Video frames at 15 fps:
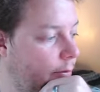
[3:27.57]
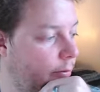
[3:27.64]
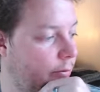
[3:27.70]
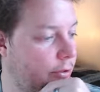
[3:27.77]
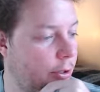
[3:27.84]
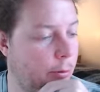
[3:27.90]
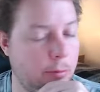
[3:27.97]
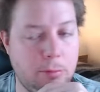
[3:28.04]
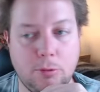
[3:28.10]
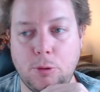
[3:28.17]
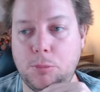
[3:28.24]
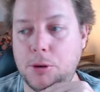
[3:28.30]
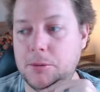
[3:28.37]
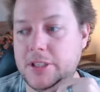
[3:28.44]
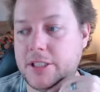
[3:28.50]
so I'll
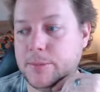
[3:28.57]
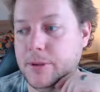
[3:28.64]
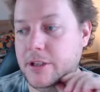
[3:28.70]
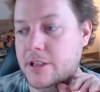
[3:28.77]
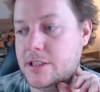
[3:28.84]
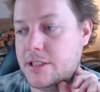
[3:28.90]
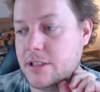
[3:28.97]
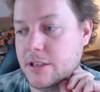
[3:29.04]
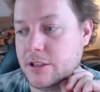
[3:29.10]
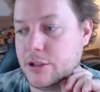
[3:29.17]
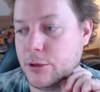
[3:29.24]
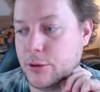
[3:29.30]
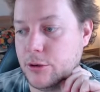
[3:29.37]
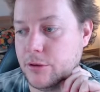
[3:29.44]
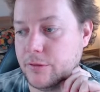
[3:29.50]
probably split this into
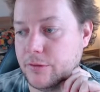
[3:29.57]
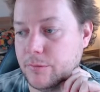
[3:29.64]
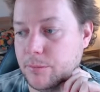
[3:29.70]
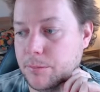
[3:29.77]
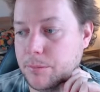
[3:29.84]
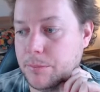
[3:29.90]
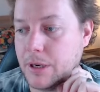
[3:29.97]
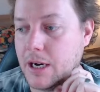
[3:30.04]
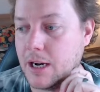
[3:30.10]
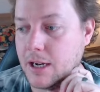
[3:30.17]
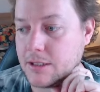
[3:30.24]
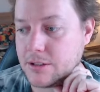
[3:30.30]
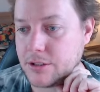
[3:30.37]
two parts.